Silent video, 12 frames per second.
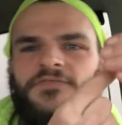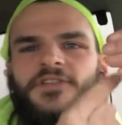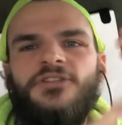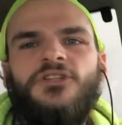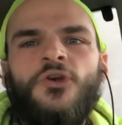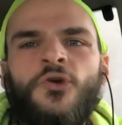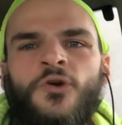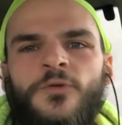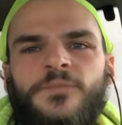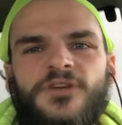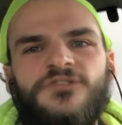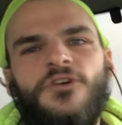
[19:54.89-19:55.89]
of the
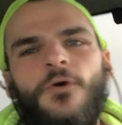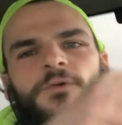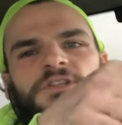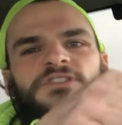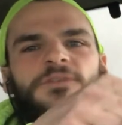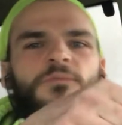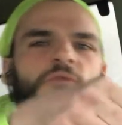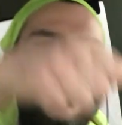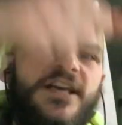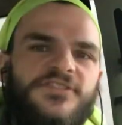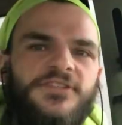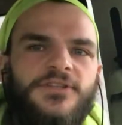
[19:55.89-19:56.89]
tube, there's always some
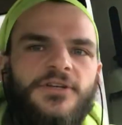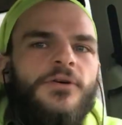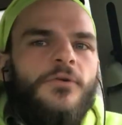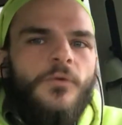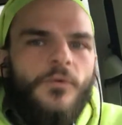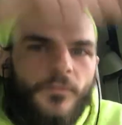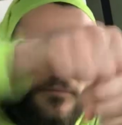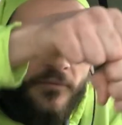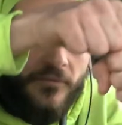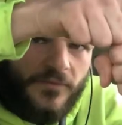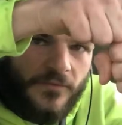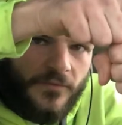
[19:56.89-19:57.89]
residue
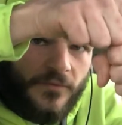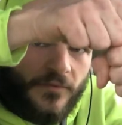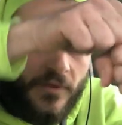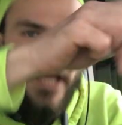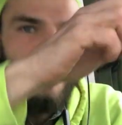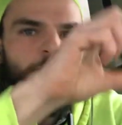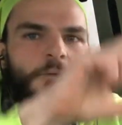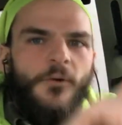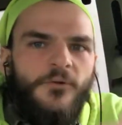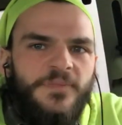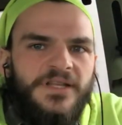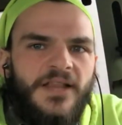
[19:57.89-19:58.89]
like what
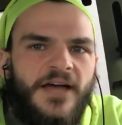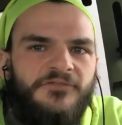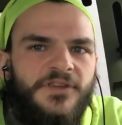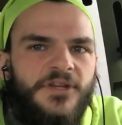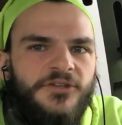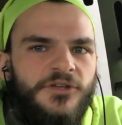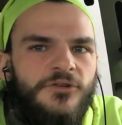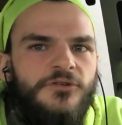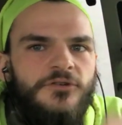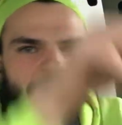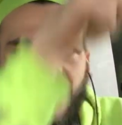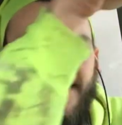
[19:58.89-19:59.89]
would be left in the
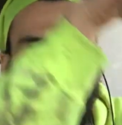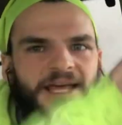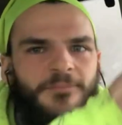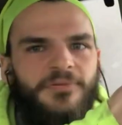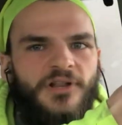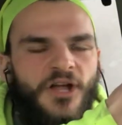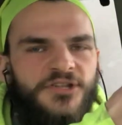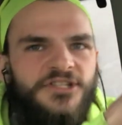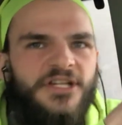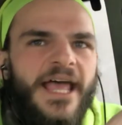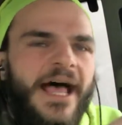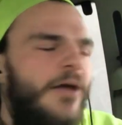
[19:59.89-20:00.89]
tube. I can't plunge
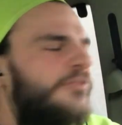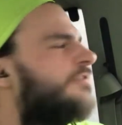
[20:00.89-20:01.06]
it out.